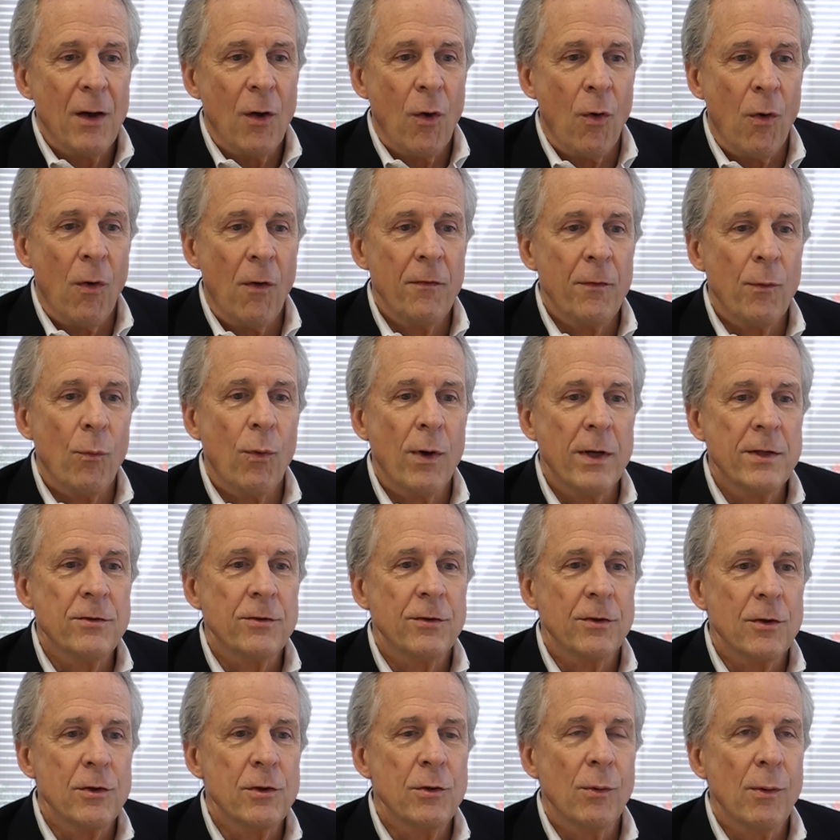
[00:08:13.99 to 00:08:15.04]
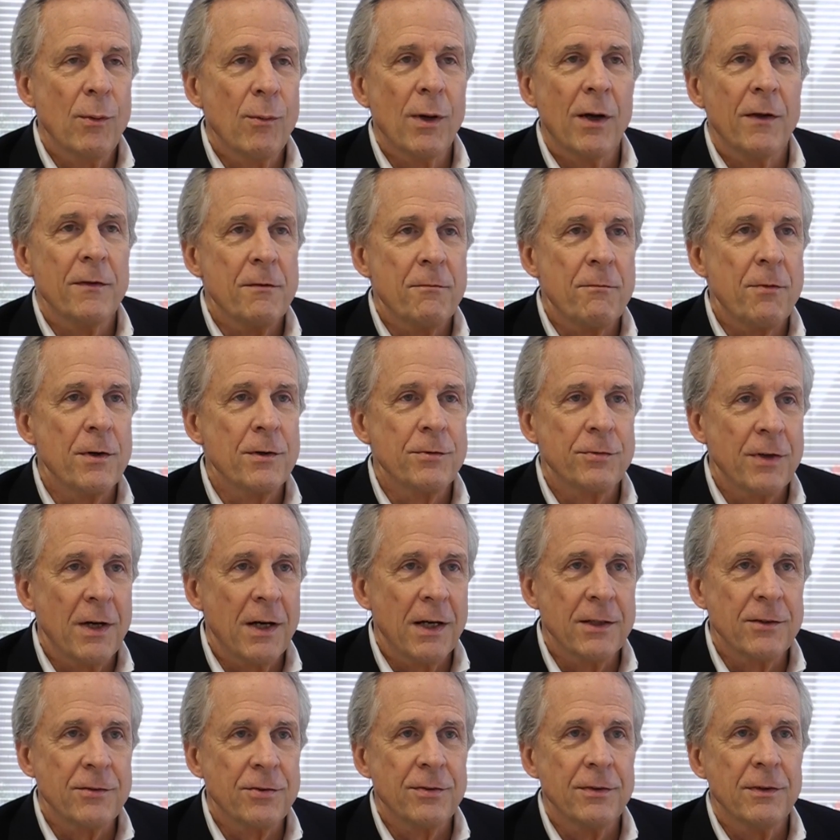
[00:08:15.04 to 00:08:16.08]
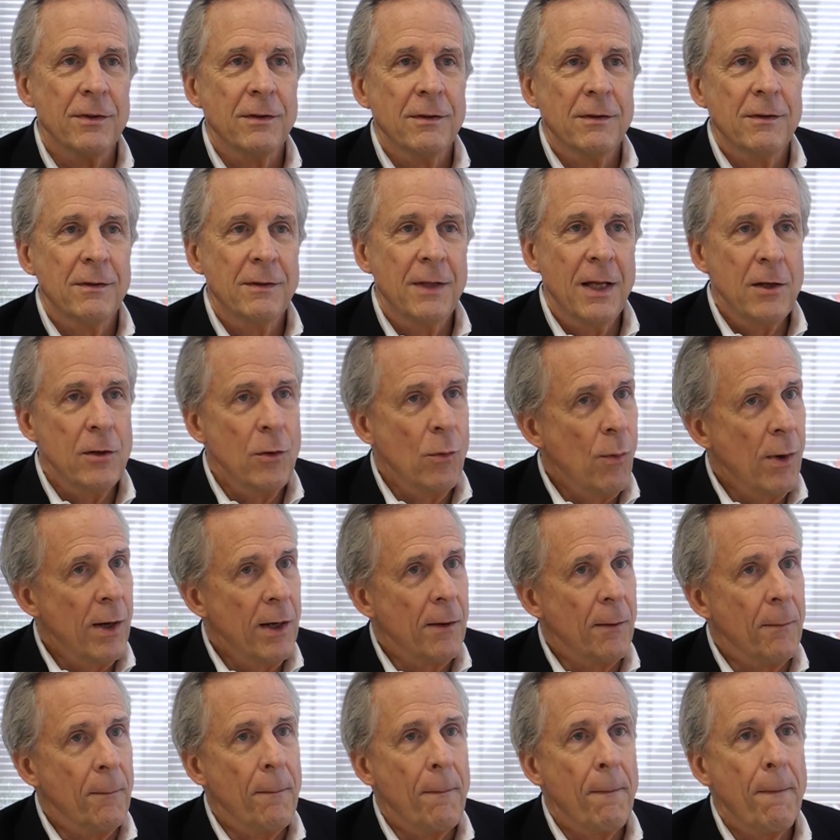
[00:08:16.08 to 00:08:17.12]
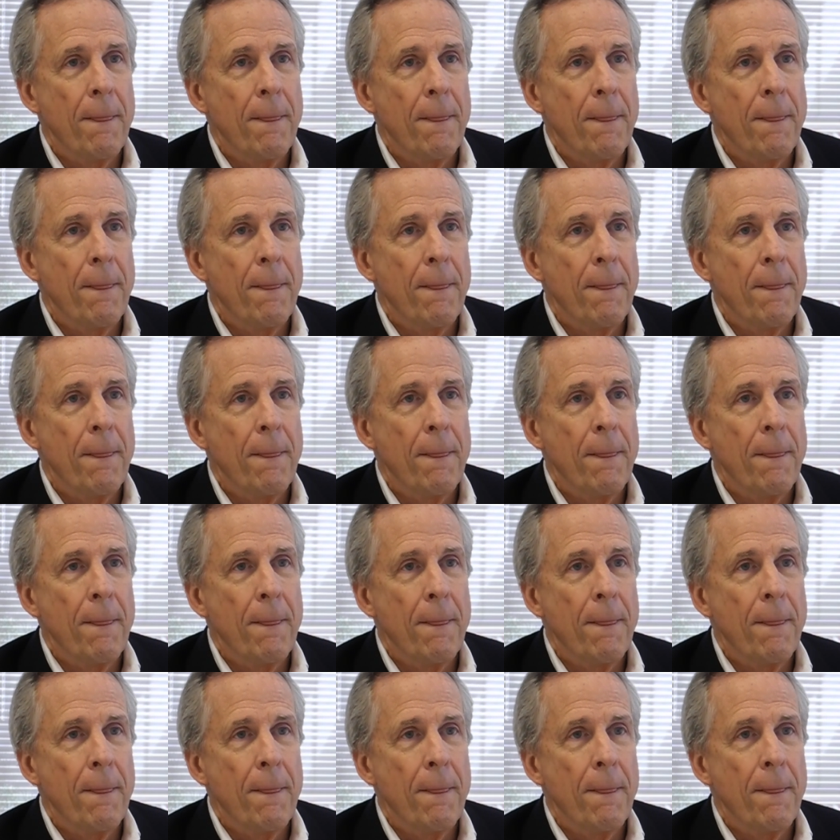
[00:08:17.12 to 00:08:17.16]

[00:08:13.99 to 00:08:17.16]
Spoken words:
all the ones that are doing well, the Bursants, they do well.